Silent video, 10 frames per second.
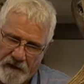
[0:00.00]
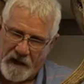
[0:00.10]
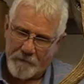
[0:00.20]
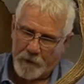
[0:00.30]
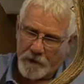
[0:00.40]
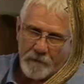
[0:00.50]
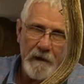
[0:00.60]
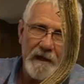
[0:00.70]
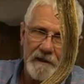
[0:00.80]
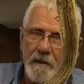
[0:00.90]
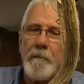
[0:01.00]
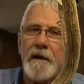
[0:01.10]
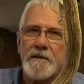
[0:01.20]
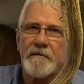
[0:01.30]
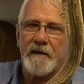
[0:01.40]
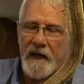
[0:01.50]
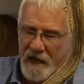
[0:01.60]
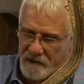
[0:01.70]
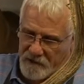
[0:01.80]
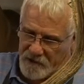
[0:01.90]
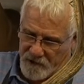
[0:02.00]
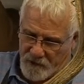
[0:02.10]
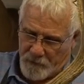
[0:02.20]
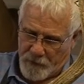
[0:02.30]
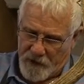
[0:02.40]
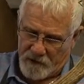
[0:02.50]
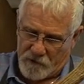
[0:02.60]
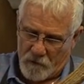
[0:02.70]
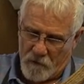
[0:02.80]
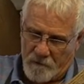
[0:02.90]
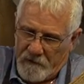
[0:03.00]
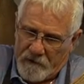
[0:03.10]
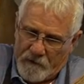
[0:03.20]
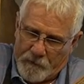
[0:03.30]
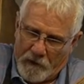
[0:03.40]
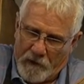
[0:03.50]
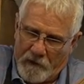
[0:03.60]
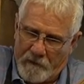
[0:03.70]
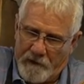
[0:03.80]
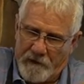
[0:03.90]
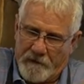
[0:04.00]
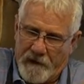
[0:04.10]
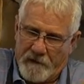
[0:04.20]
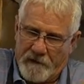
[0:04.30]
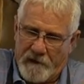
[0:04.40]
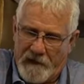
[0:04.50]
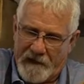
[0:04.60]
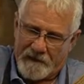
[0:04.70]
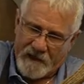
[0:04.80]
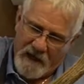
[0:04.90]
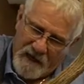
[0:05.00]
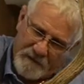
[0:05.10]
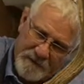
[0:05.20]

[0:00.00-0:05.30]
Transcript: and I put it right at the base of an axis deer pedestal. Just put a little bit around there like that